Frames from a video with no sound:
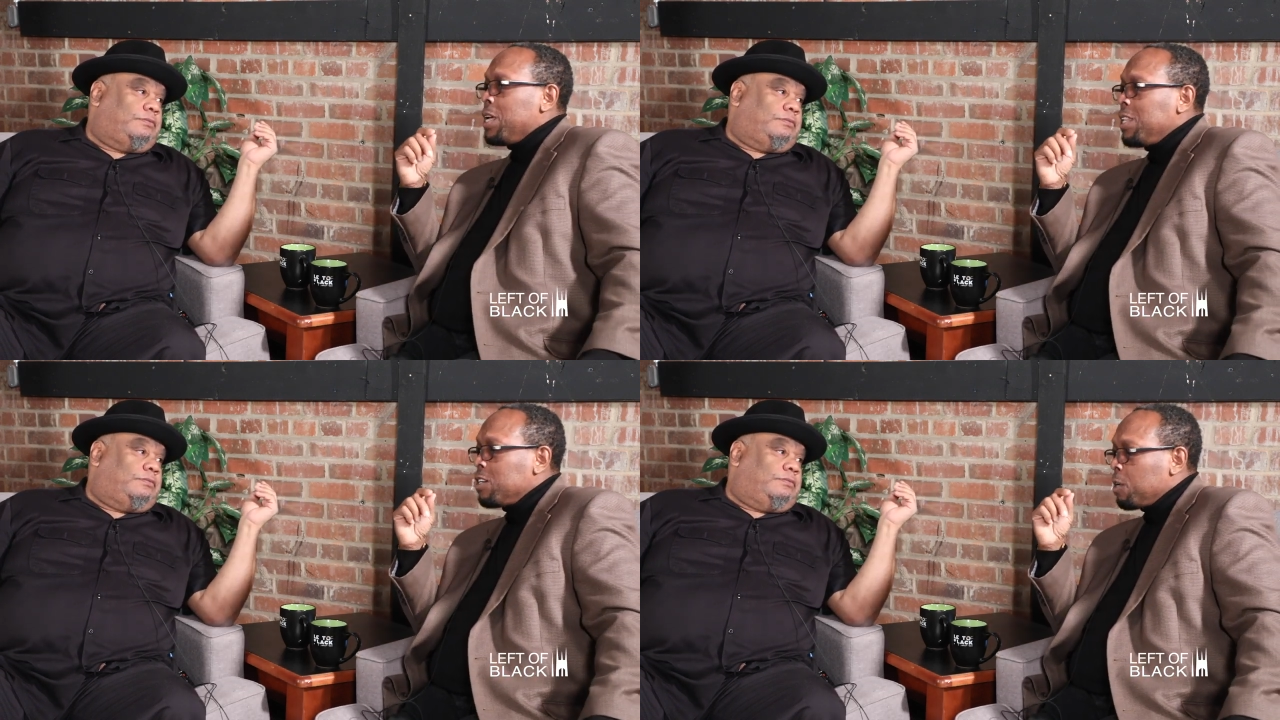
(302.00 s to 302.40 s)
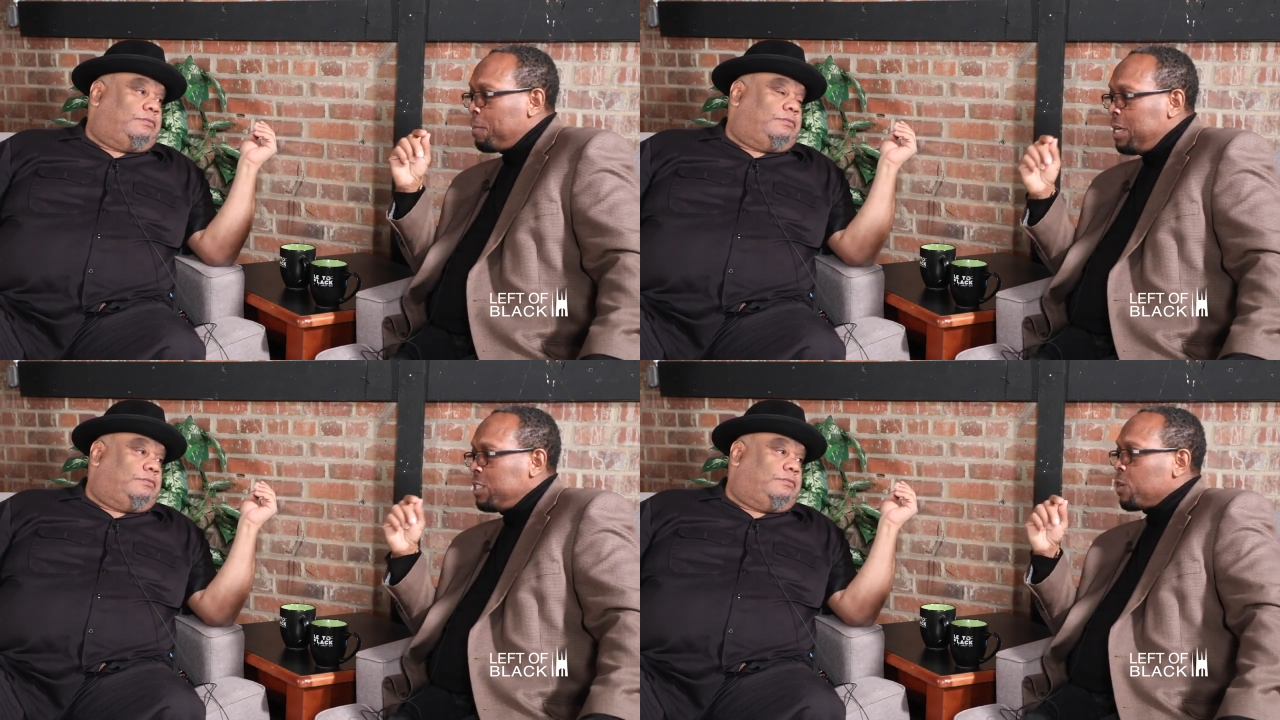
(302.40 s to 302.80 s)
Speaker 1: There's a
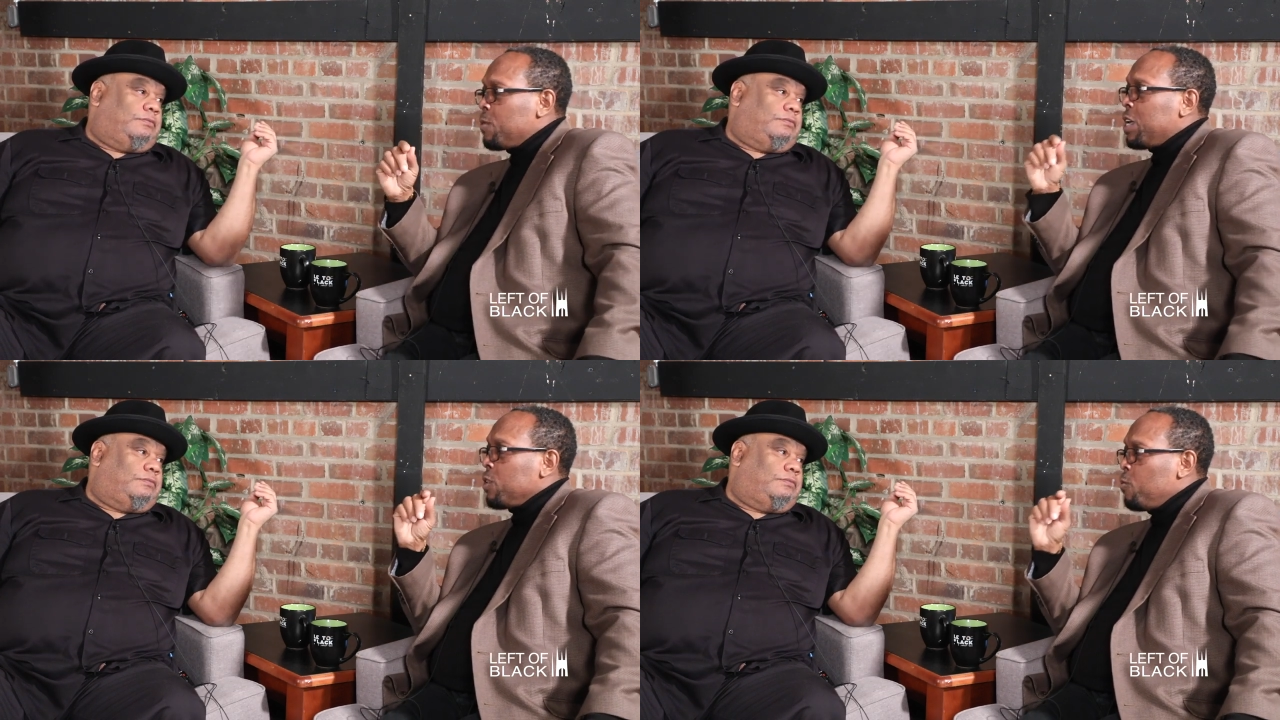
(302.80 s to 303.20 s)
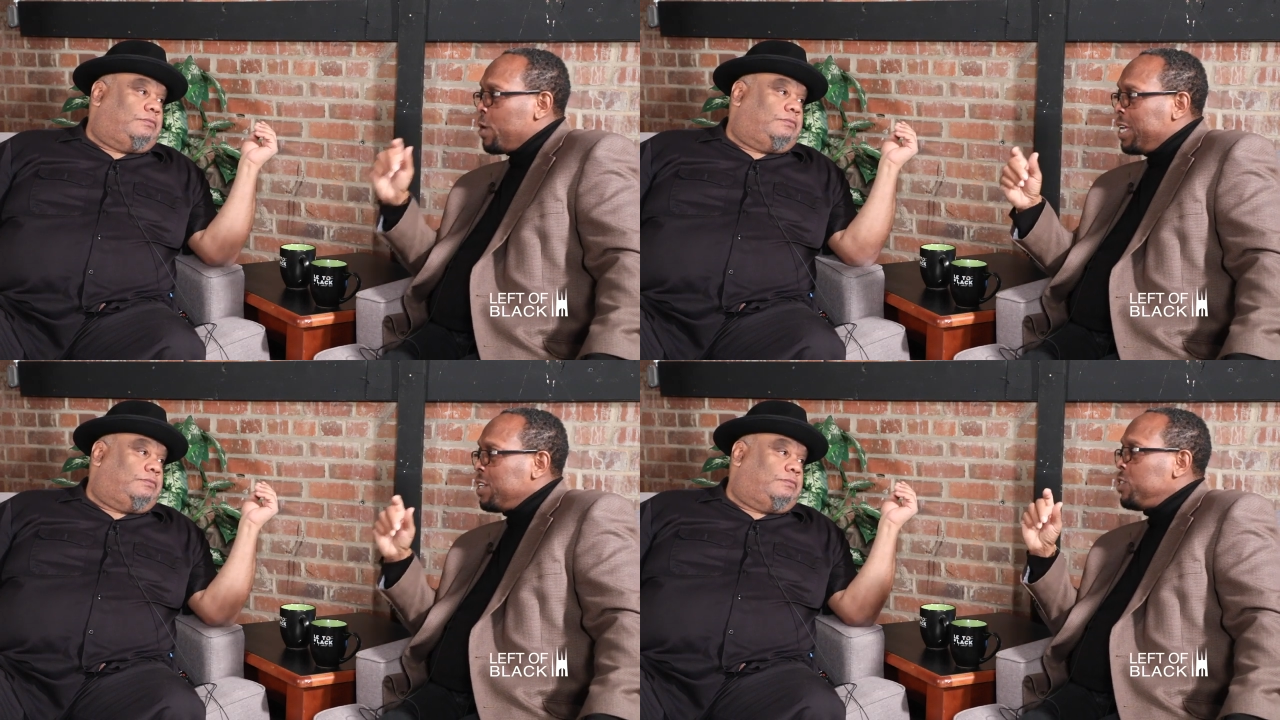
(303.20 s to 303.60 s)
piece around the
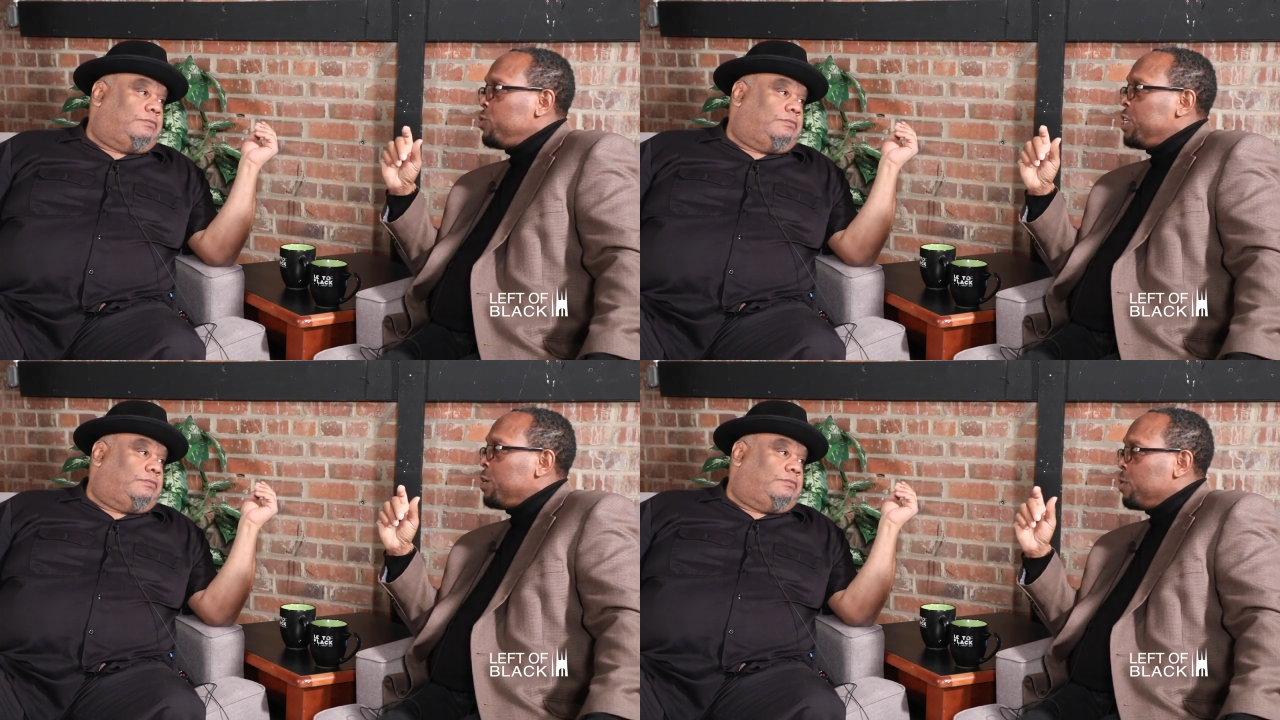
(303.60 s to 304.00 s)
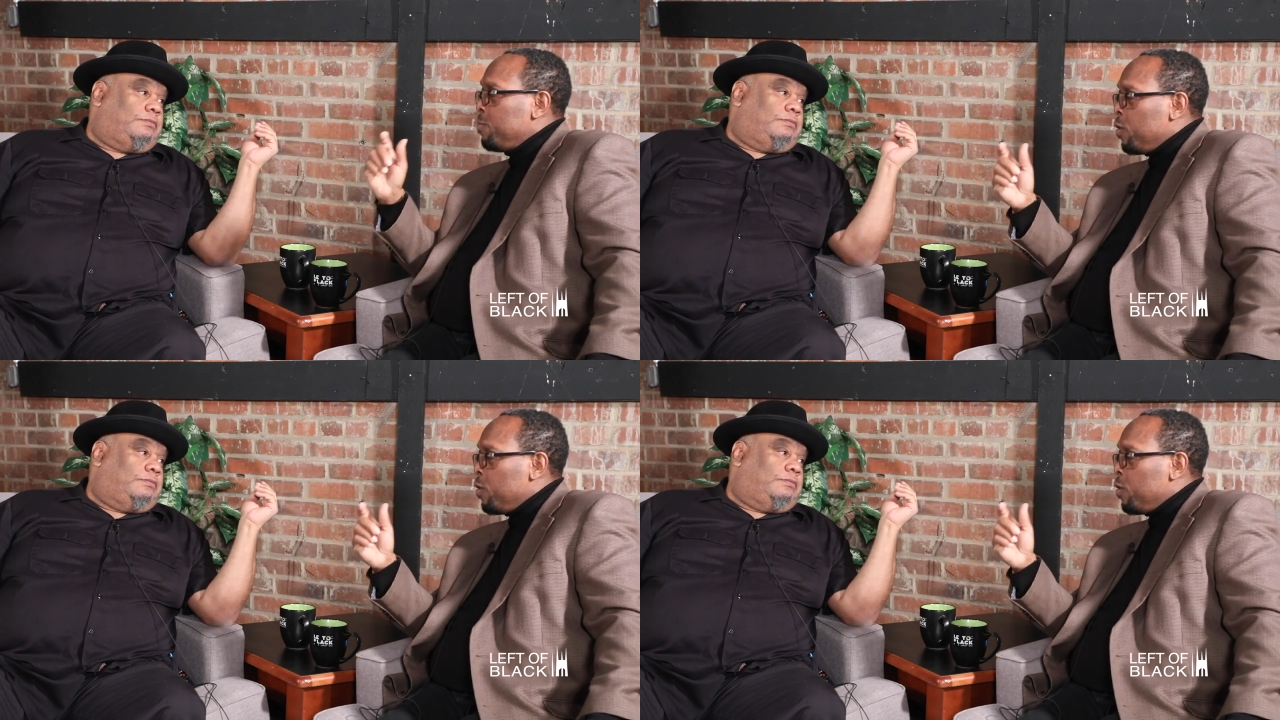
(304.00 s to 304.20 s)
way that you deal with